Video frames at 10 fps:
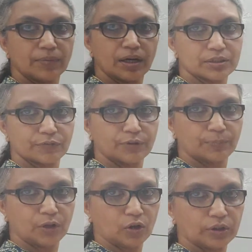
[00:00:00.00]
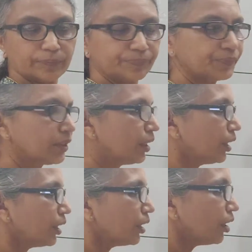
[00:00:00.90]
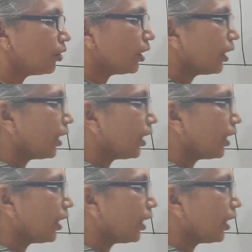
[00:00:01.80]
the mass of the block. Now